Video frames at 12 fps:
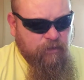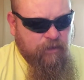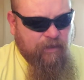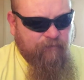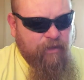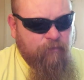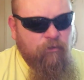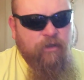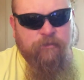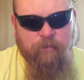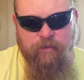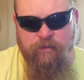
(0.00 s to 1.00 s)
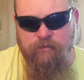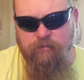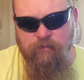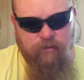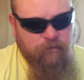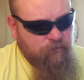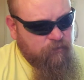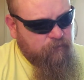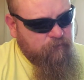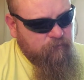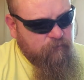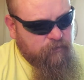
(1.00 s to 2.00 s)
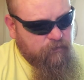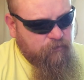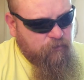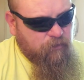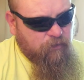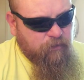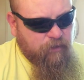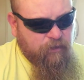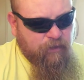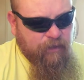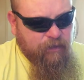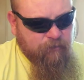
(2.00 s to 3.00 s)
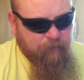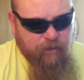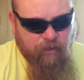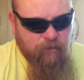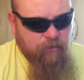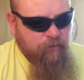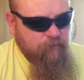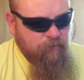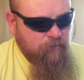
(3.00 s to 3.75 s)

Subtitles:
And I've got recipes, you know, to do all that. I got the powder,